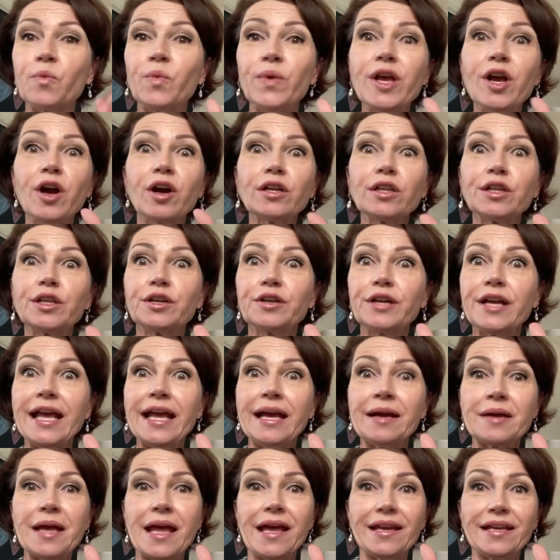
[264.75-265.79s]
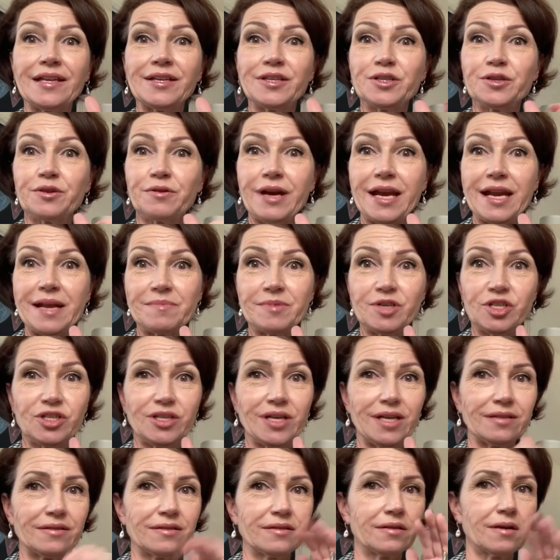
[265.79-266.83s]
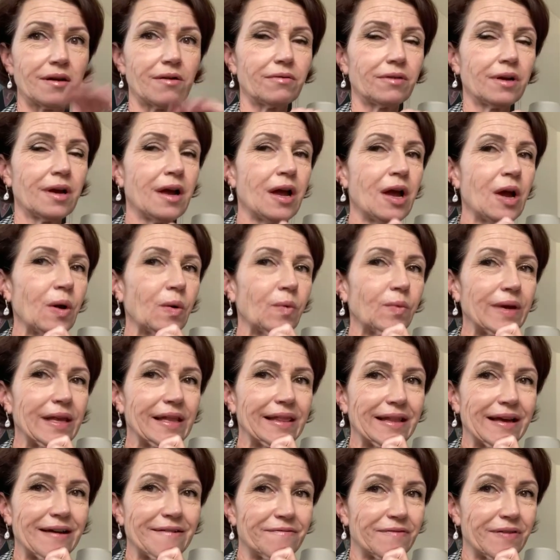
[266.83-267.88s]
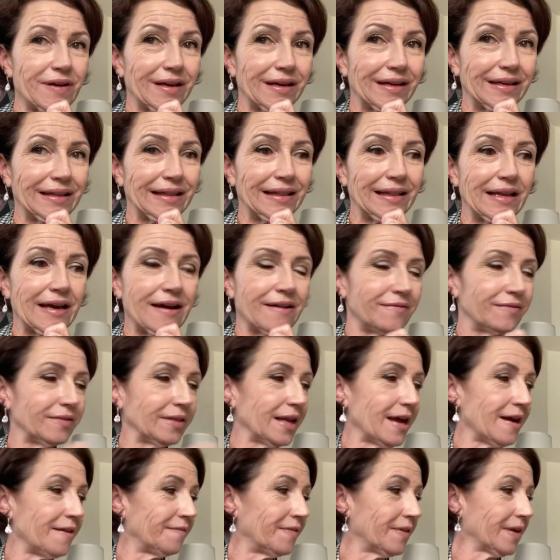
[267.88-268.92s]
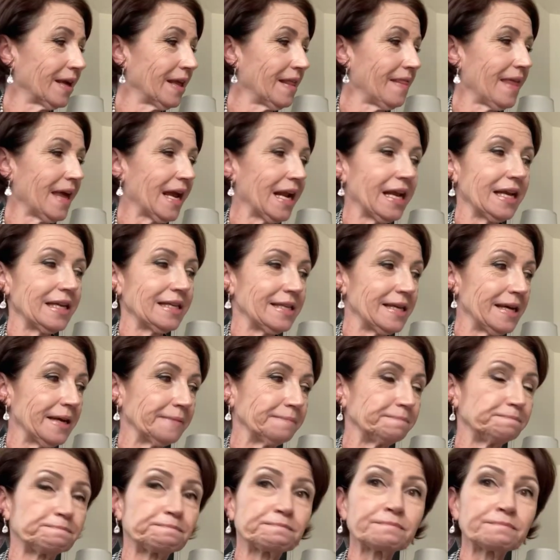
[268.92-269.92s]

We are learning and integrating machines. So we love, love, love that idea.